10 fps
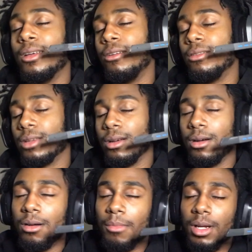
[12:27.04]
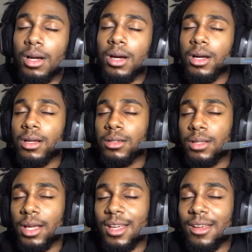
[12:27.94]
He was like, oh my gosh. He's
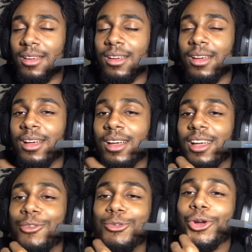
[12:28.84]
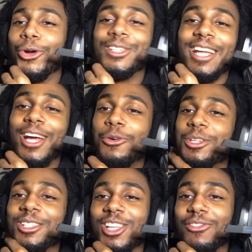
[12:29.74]
like, he was cursing at
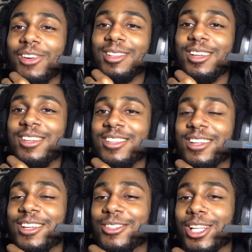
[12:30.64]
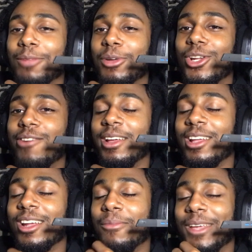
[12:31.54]
Christian and stuff like this, and then tried to play it off like,
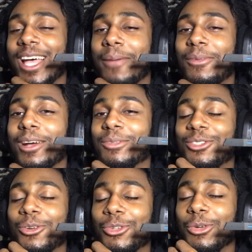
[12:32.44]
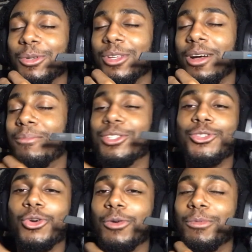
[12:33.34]
I'm capping, I'm just joking
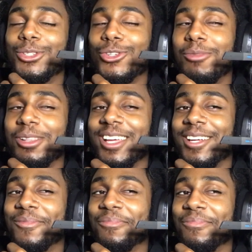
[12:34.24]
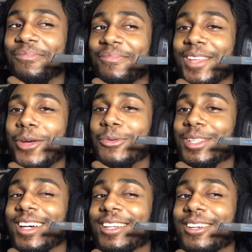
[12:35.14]
with you, but like, it was
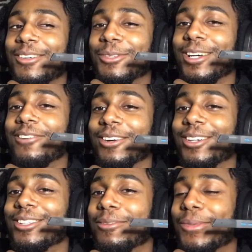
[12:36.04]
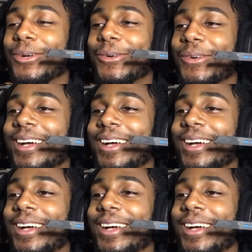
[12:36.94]
kind of fucked up, bro.